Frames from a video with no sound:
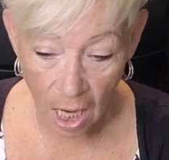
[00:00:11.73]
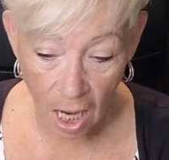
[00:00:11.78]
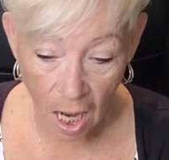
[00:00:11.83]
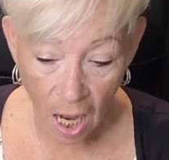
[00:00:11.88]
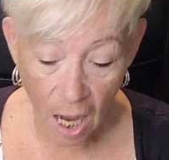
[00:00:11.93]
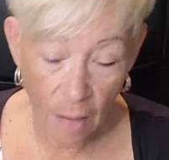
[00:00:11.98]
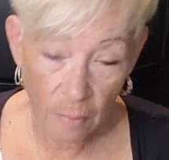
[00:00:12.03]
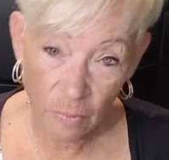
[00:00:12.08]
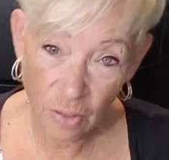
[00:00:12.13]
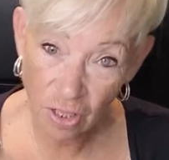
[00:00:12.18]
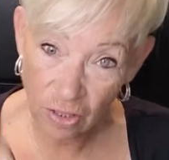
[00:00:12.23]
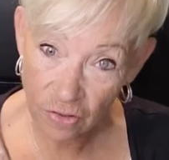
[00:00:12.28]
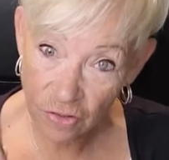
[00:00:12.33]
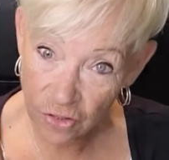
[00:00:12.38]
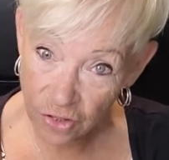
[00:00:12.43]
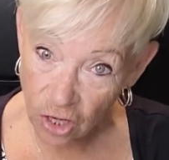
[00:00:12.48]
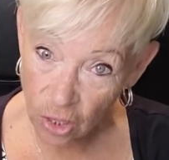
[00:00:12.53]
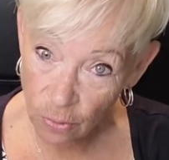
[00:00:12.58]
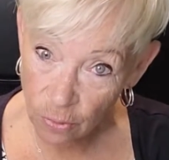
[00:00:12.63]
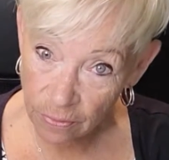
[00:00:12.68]
We're going to
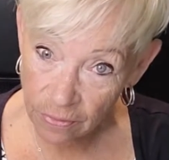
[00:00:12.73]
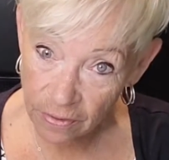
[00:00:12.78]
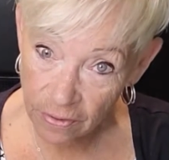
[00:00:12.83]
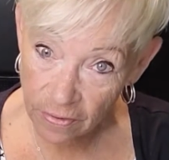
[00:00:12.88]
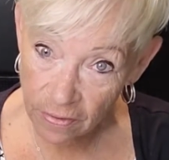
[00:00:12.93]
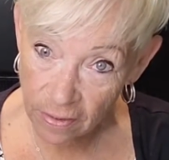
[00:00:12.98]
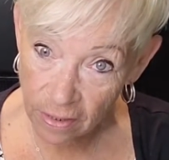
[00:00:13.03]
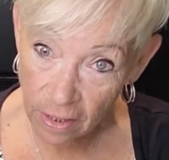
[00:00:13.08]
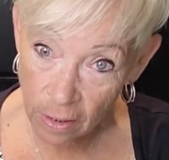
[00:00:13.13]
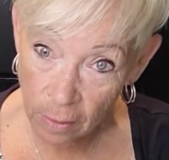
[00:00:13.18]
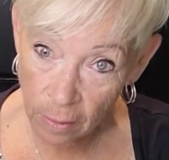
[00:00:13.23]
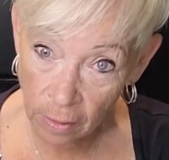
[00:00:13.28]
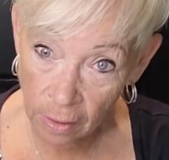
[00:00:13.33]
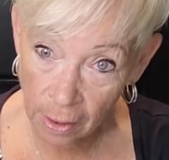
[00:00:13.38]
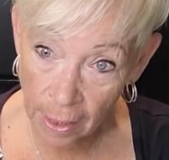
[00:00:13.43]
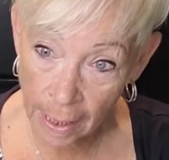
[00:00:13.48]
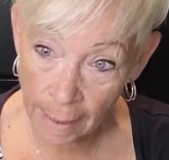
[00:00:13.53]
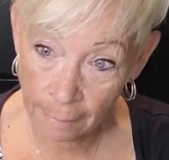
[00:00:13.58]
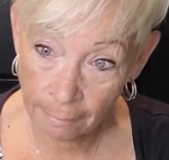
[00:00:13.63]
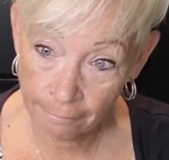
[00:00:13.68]
start with this
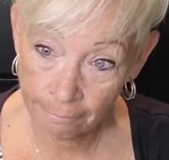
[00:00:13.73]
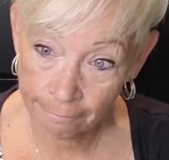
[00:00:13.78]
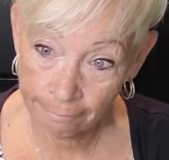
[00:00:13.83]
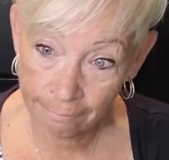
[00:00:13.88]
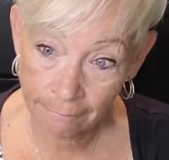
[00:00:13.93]
little